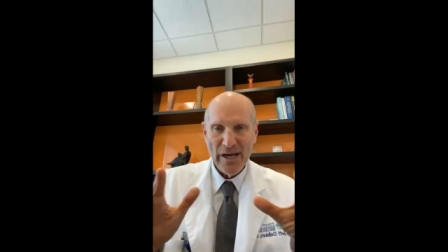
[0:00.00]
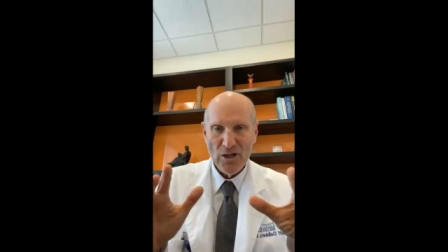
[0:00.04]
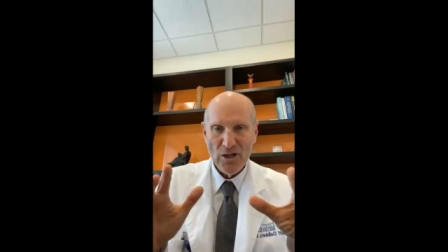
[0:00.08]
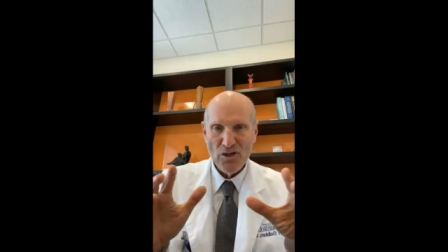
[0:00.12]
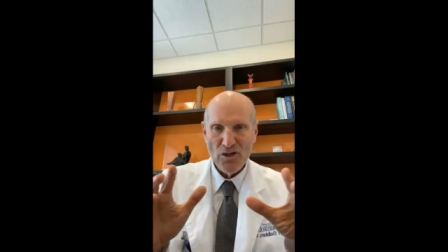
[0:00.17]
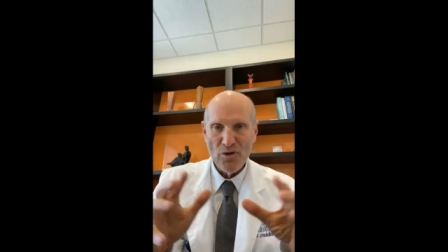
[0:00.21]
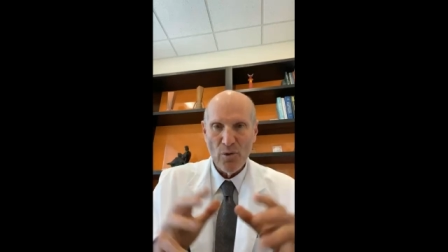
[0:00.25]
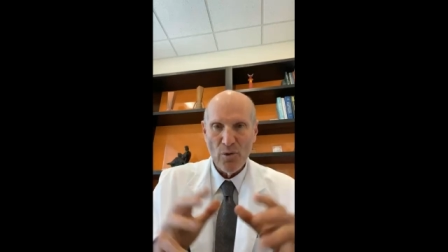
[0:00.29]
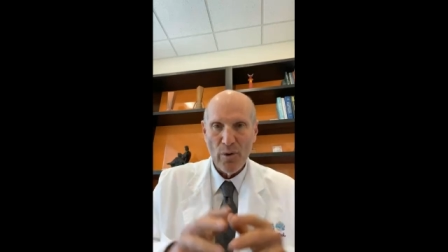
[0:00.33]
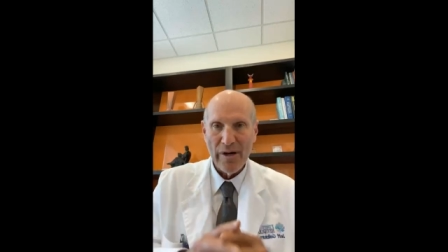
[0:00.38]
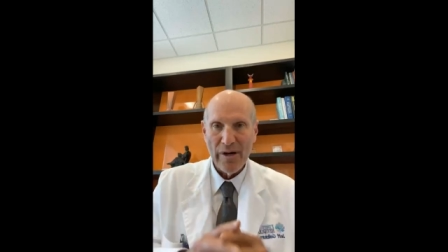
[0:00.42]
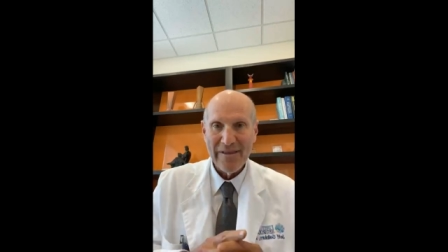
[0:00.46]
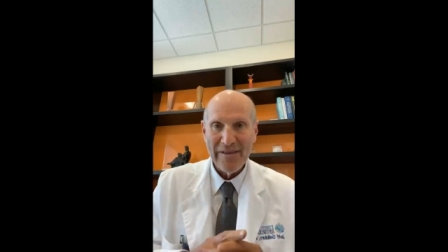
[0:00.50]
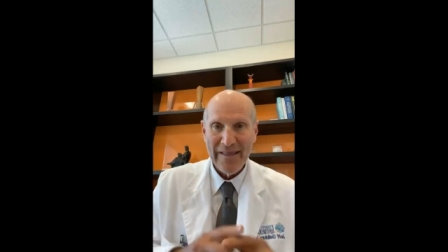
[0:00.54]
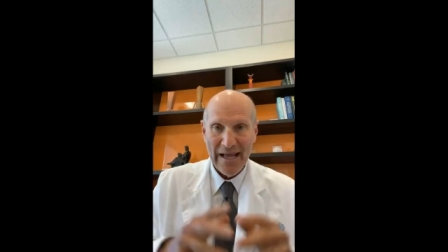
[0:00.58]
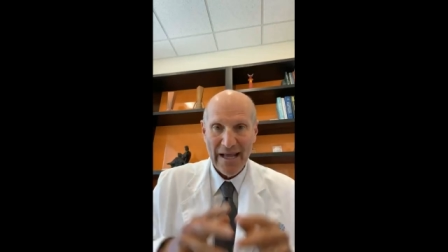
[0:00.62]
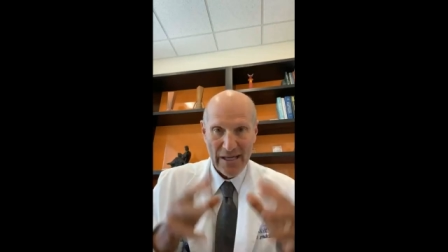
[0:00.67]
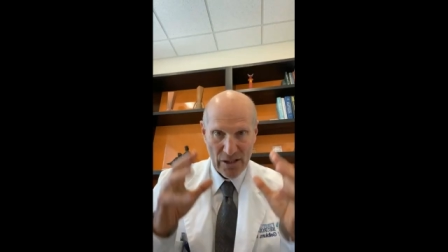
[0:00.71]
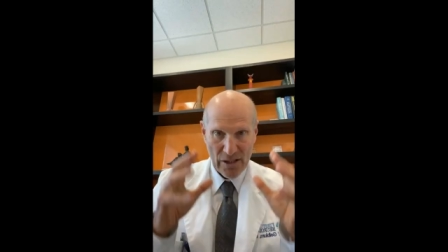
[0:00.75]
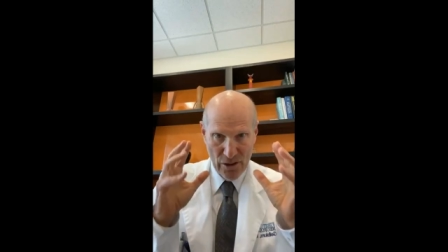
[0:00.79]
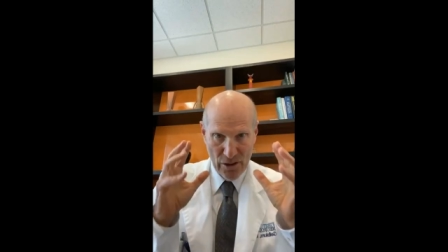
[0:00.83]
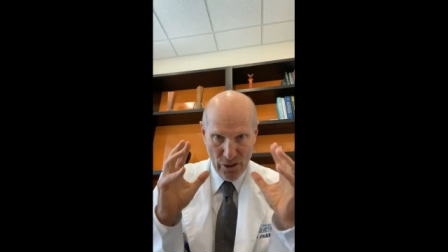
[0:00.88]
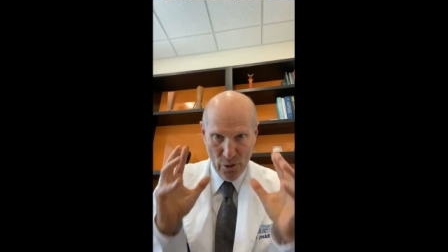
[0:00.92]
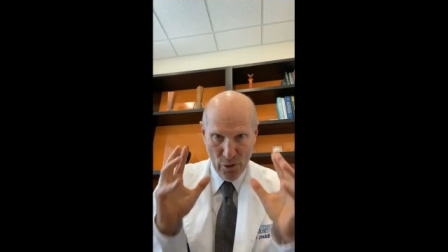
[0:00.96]
make sure
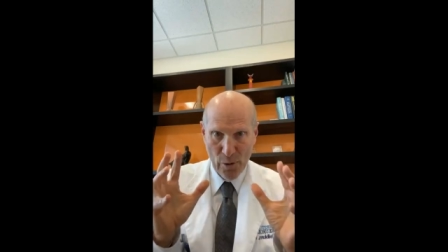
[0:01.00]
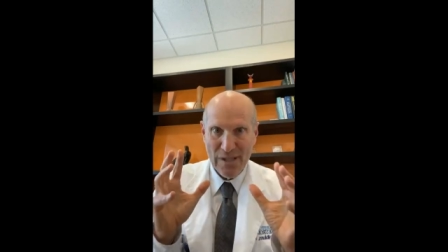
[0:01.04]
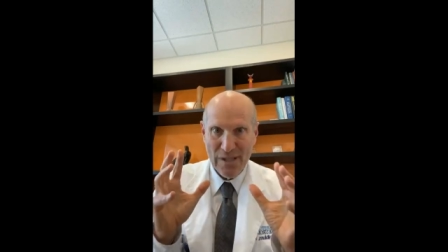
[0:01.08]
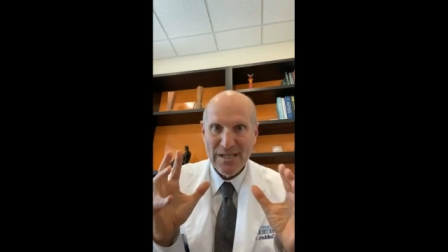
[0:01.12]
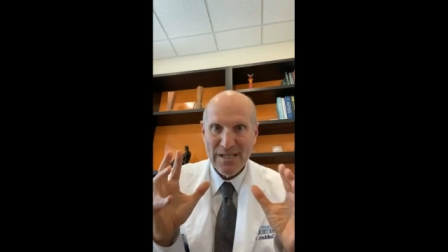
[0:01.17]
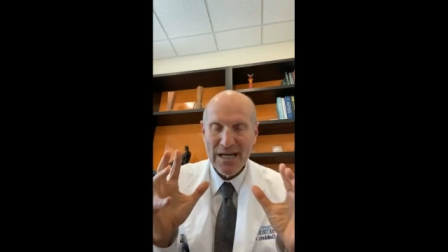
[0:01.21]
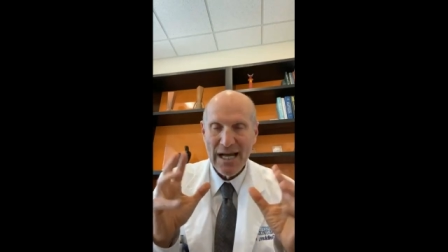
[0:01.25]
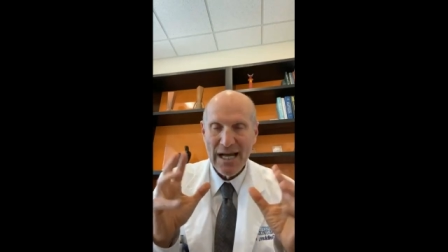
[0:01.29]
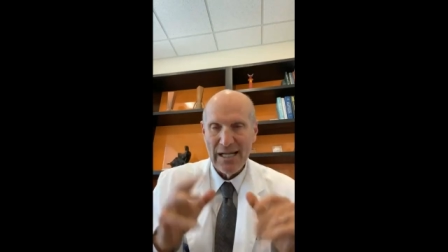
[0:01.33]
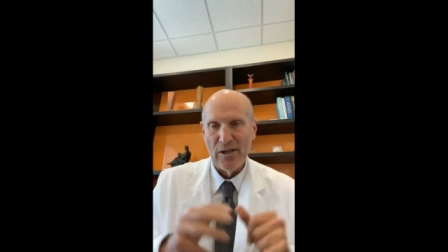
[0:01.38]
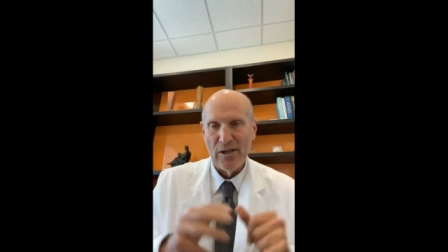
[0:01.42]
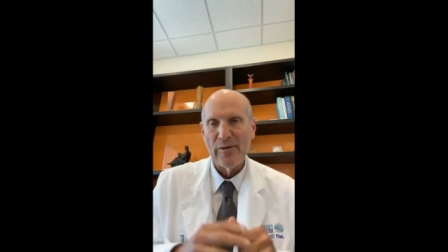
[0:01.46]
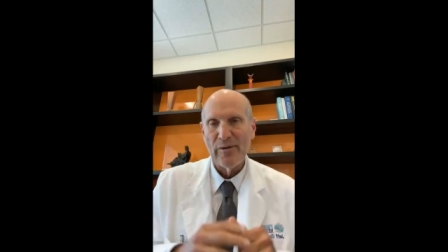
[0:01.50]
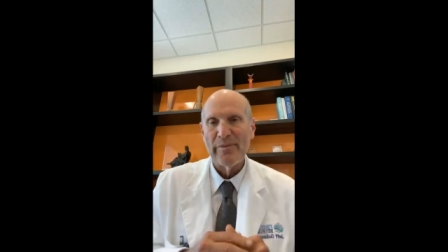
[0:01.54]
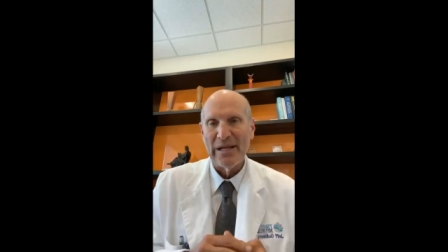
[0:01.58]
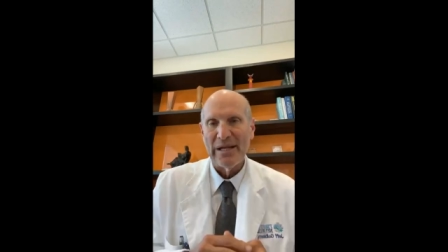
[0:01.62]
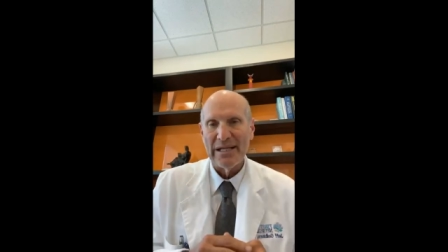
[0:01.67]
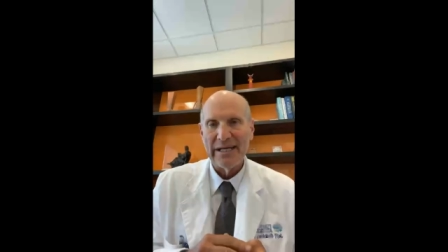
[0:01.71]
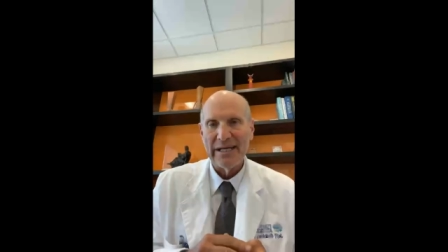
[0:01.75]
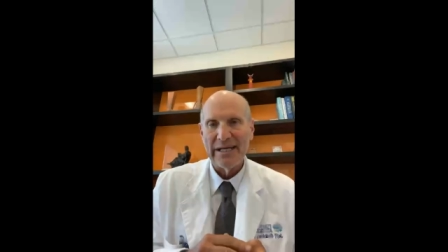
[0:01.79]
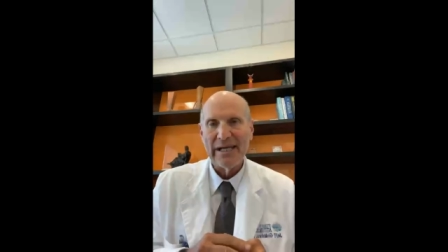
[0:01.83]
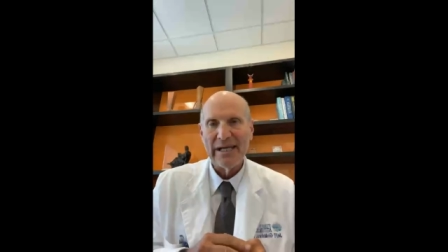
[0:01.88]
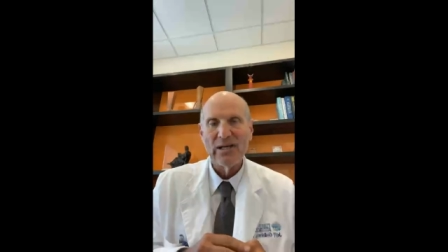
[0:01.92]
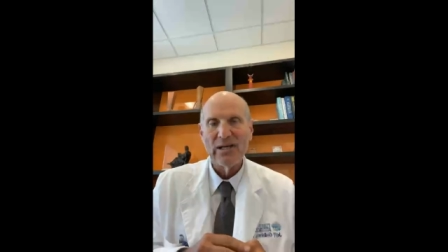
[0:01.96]
that your
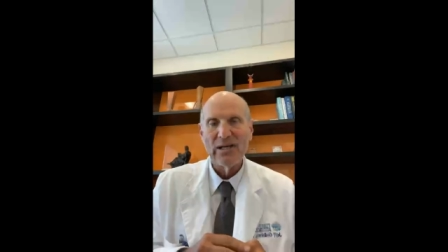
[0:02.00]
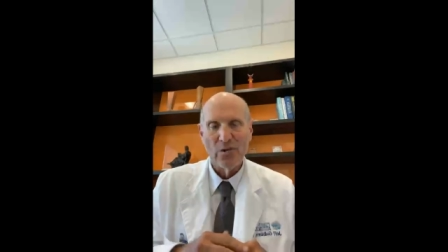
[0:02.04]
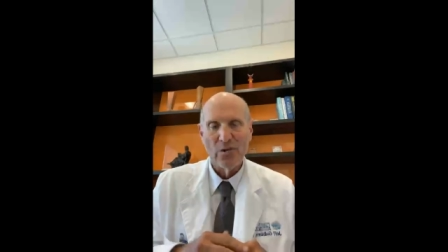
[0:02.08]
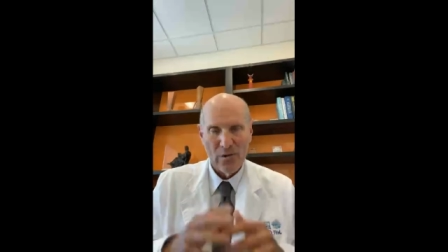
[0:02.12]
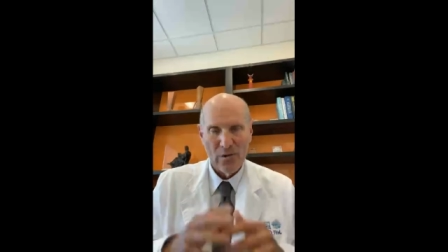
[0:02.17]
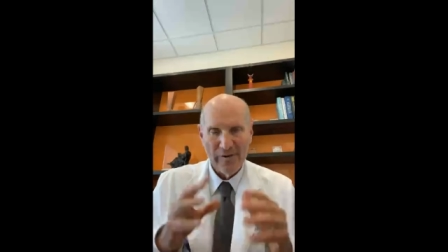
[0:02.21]
tolerability,